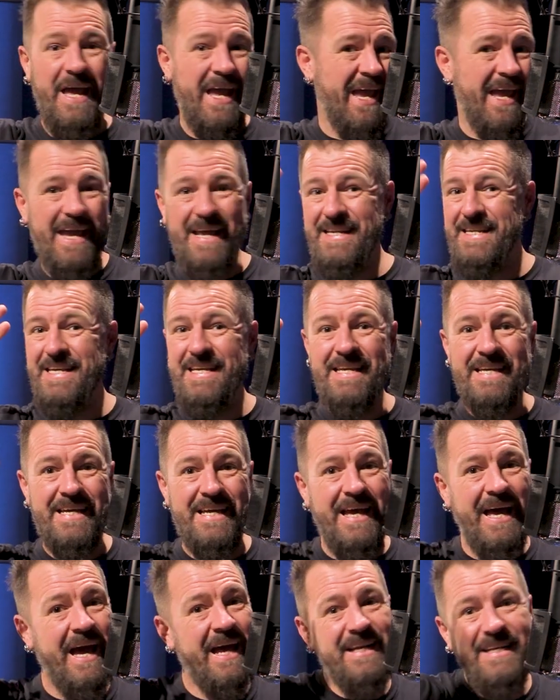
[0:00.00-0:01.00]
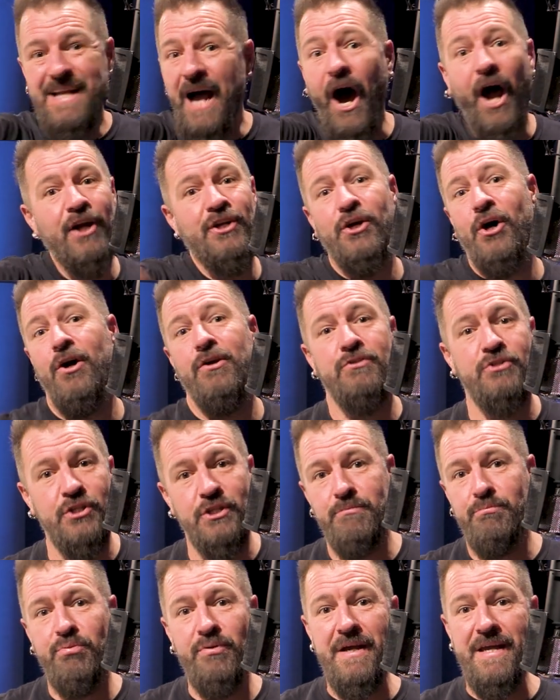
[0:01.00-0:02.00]
Andy had not gone to
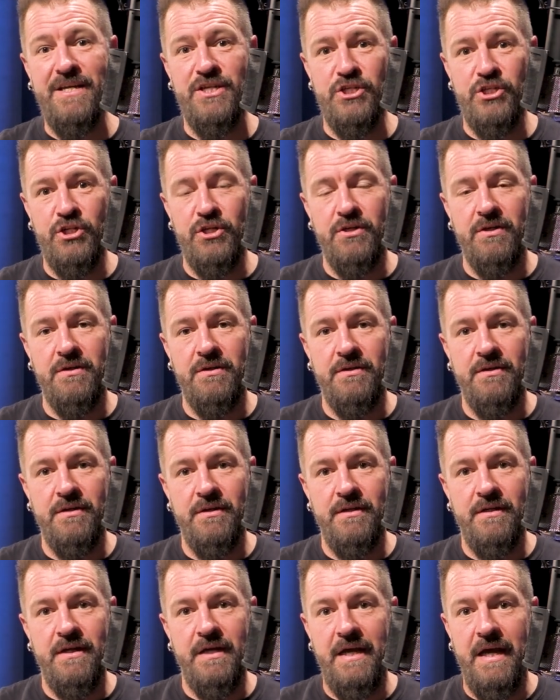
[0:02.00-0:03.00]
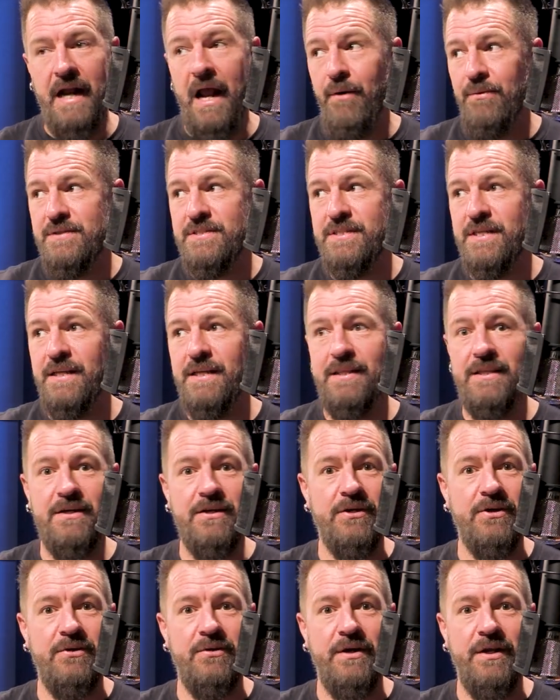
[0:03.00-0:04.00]
the bridge. And I was sitting
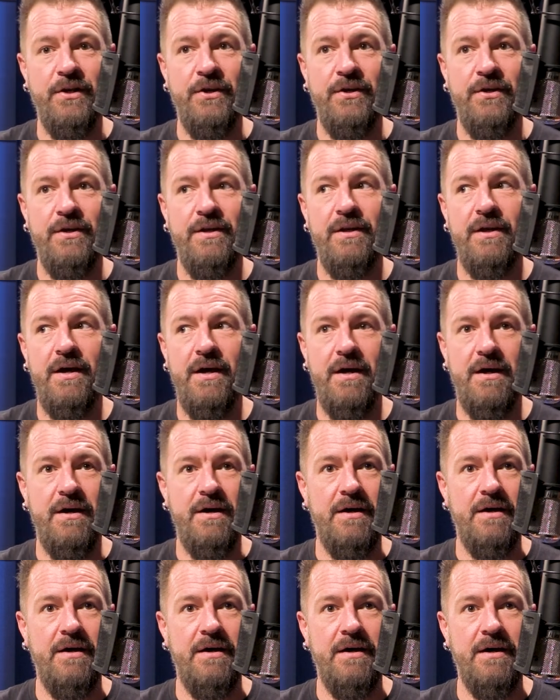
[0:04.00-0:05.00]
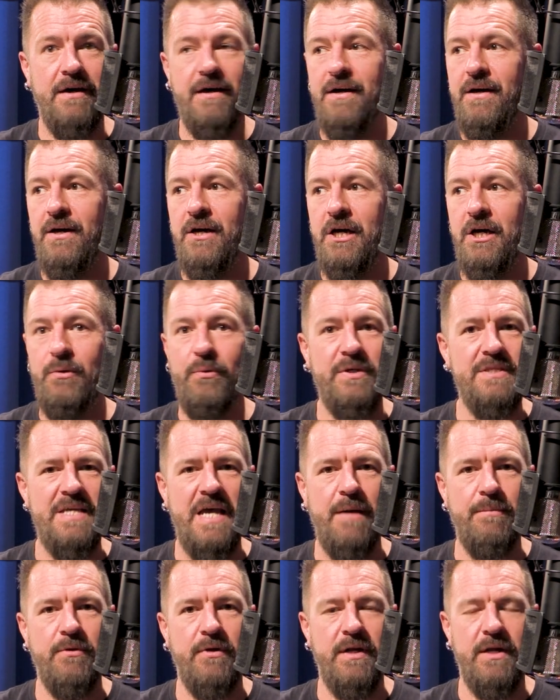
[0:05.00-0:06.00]
there going, uh, what's
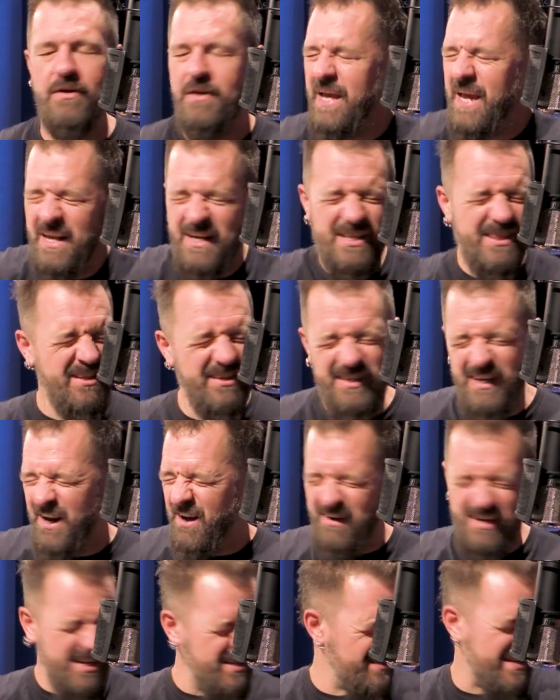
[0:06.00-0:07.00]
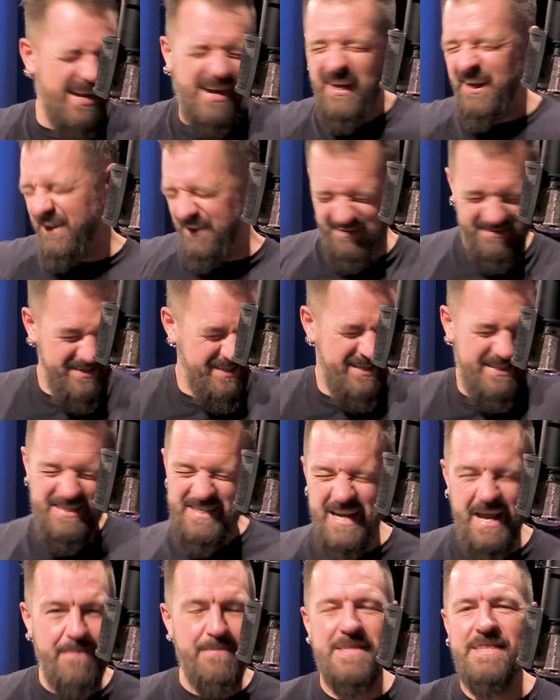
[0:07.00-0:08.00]
happening right here? Andy, you know, he's like
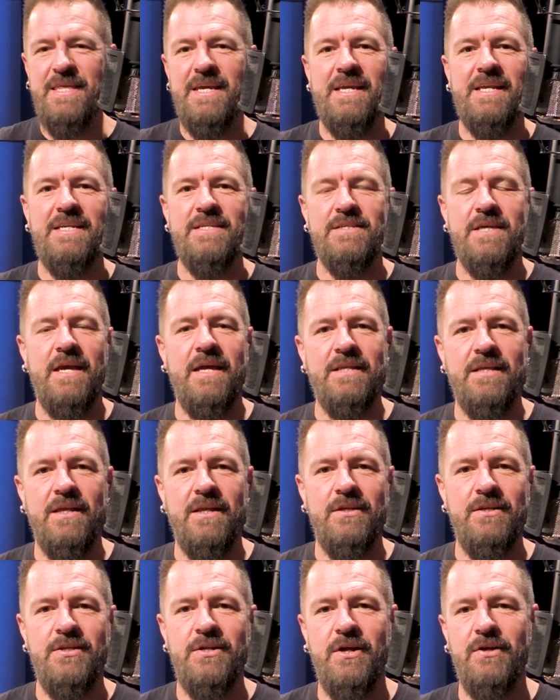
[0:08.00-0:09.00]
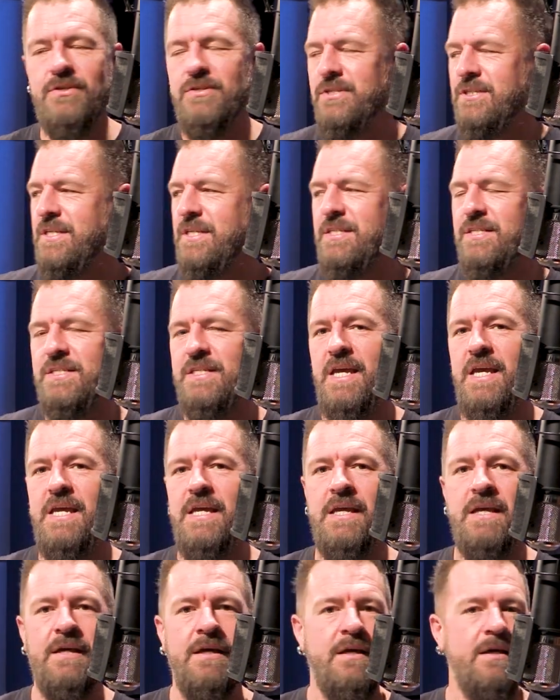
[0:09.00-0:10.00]
jamming, thinking he's, and you, you know, you see
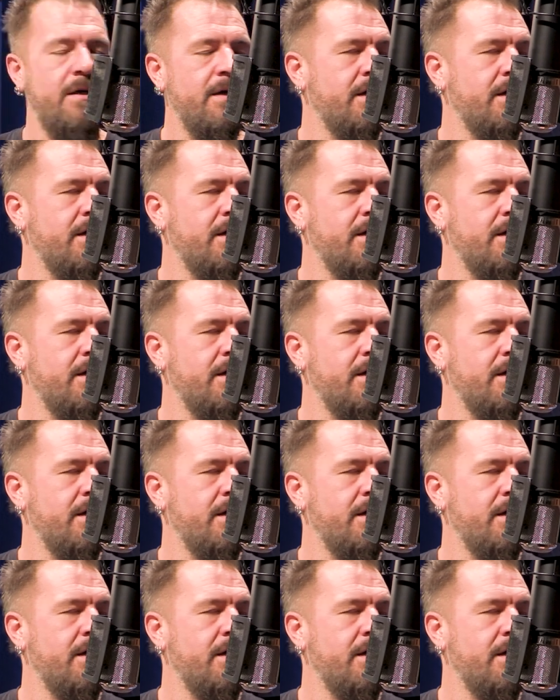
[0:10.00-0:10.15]
Sting